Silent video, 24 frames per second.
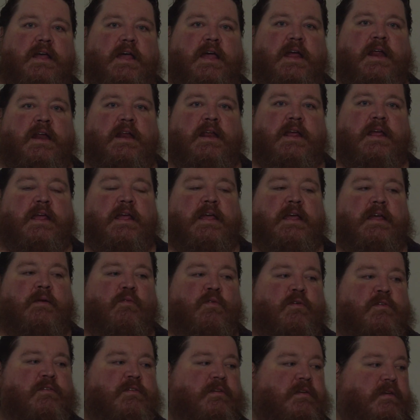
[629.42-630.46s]
and he
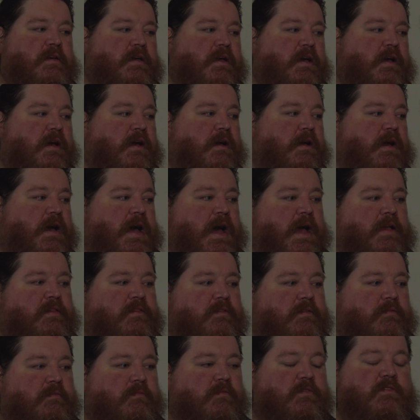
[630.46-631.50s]
was
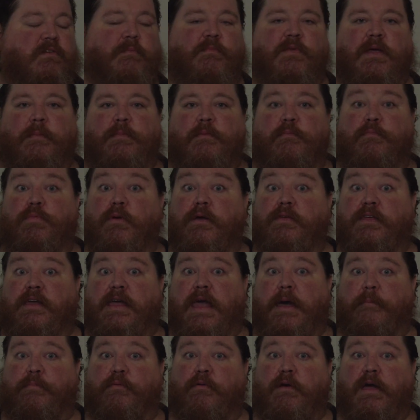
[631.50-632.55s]
on some type of breathing
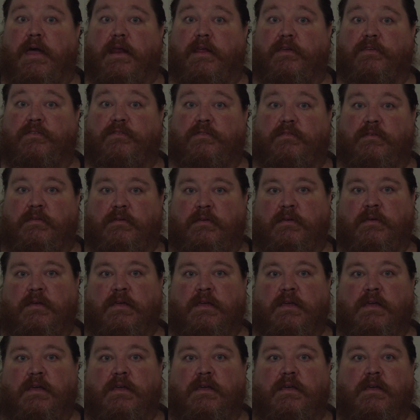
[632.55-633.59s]
apparatus,
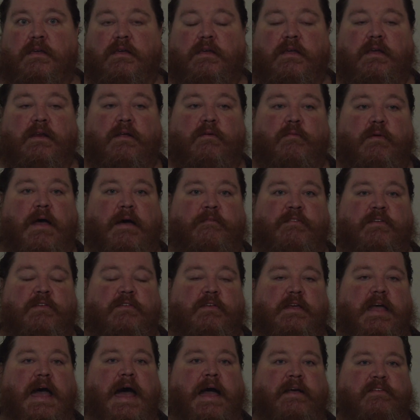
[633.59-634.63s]
you know,
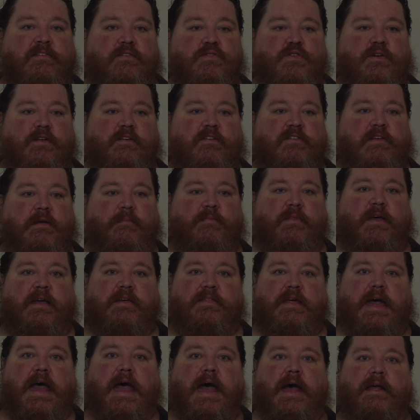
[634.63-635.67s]
obviously oxygen or something like
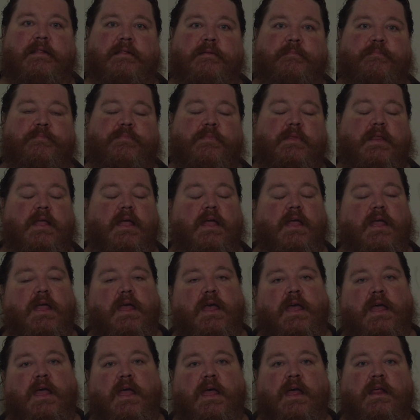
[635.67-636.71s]
that,
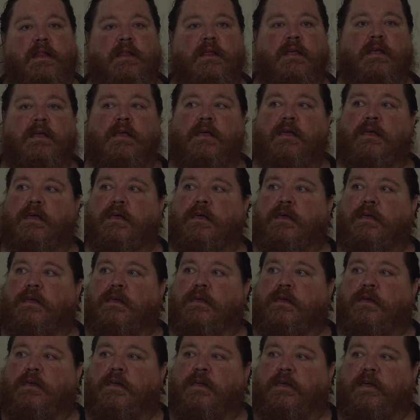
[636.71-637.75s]
and
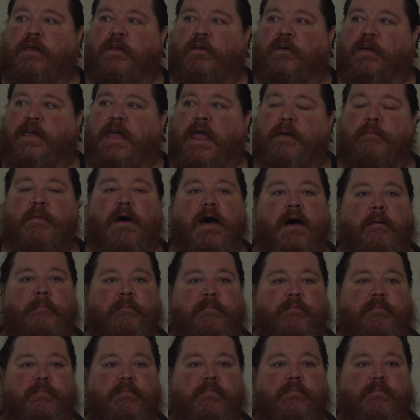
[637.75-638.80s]
you know, came up
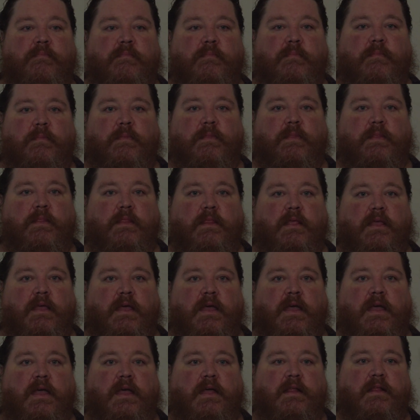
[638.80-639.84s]

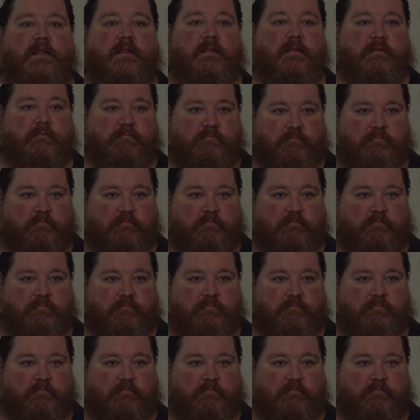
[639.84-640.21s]
and